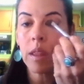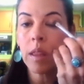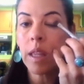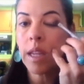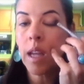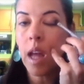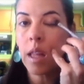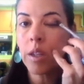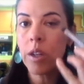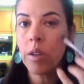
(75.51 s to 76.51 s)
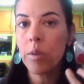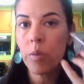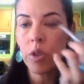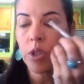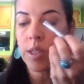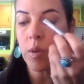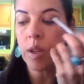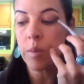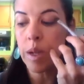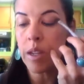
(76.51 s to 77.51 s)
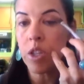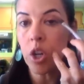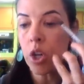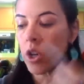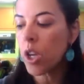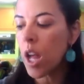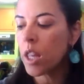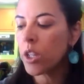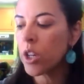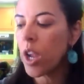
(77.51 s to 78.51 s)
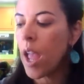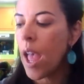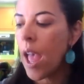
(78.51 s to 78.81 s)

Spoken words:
lid color, which is going to be a darker color,